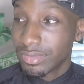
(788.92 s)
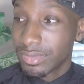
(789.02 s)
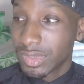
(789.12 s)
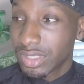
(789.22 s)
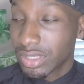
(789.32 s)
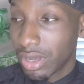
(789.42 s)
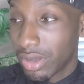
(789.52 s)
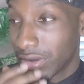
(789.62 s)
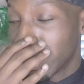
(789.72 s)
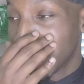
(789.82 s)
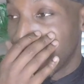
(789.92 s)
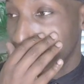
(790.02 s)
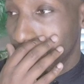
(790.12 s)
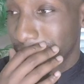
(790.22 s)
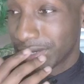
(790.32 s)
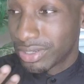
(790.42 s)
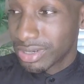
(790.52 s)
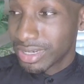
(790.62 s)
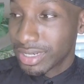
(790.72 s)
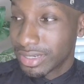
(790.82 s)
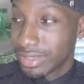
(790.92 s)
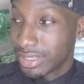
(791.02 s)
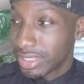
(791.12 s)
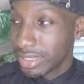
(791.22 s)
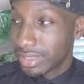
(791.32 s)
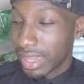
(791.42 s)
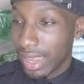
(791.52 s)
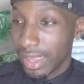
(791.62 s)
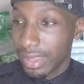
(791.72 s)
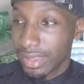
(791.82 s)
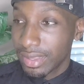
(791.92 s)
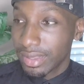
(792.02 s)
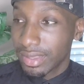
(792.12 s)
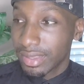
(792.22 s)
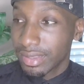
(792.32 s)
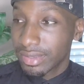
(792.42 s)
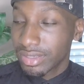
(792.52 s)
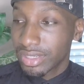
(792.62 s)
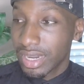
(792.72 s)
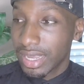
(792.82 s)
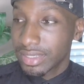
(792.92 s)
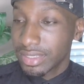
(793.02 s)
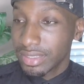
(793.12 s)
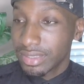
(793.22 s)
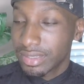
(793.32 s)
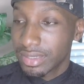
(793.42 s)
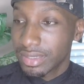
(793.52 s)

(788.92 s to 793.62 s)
So long story short, she's like, so now she's